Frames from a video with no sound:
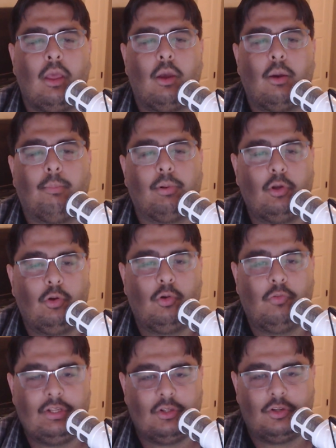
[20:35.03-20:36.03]
Blue
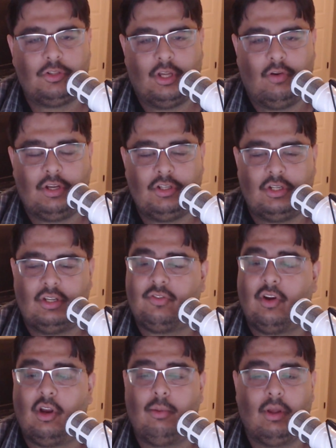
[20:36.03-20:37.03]
resource generation is
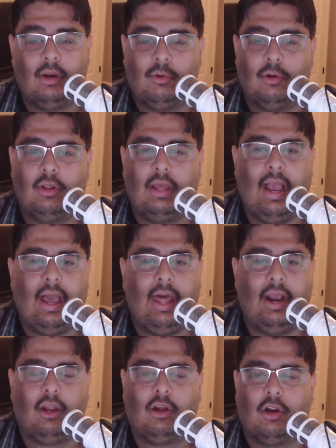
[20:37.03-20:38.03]
very minimal and
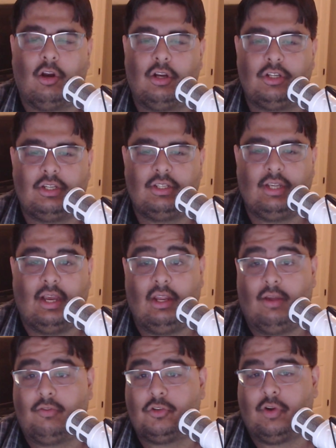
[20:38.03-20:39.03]
it encourages the
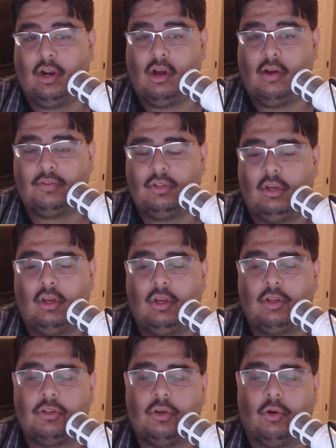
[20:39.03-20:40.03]
idea of trade-offs.
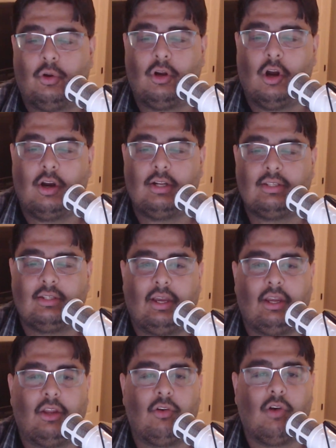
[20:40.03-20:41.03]
So cards
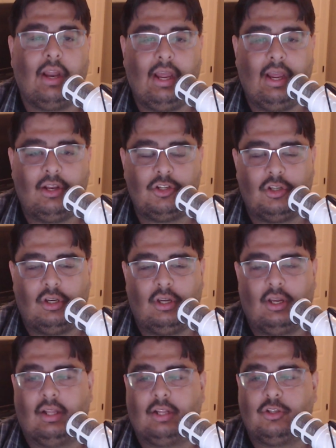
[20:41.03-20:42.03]
like Enrage
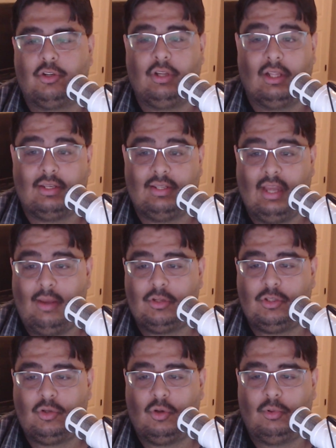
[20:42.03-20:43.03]
lets you deal a
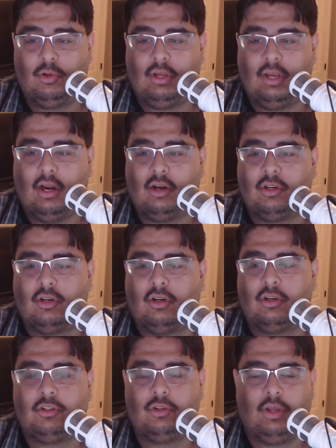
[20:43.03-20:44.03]
damage to a blue character
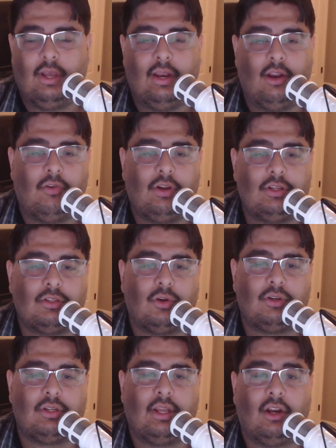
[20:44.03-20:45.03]
to get a
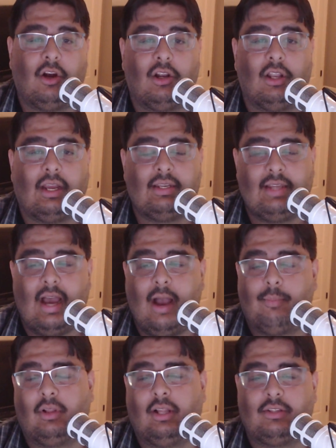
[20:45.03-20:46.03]
resource, and a card like
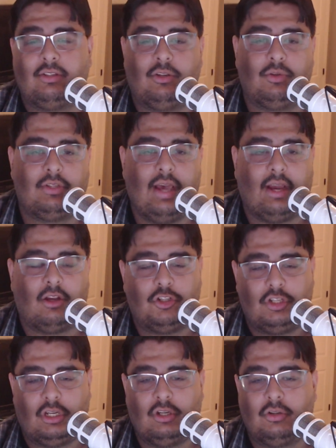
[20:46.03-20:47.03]
Adapt lets you sack a
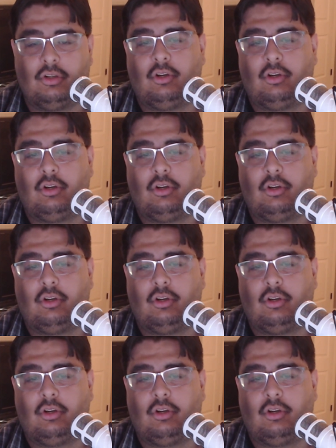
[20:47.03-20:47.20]
shield